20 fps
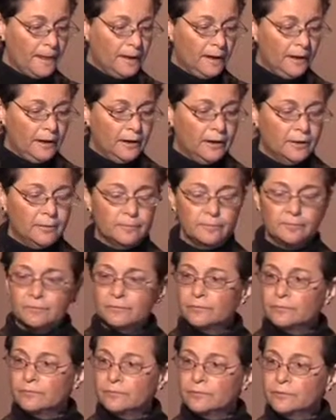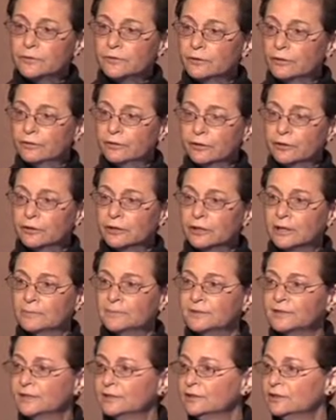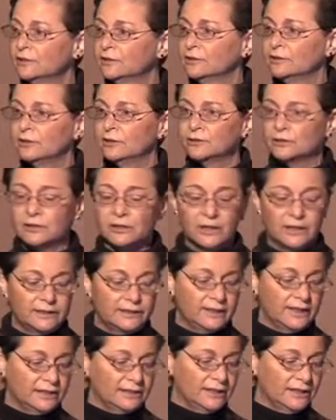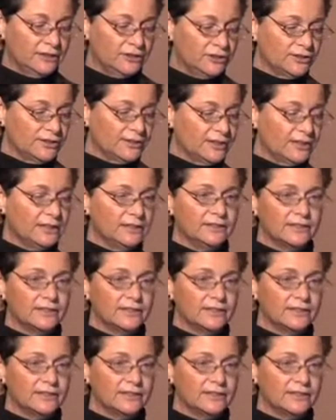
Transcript: The referral comes into the local contact agency,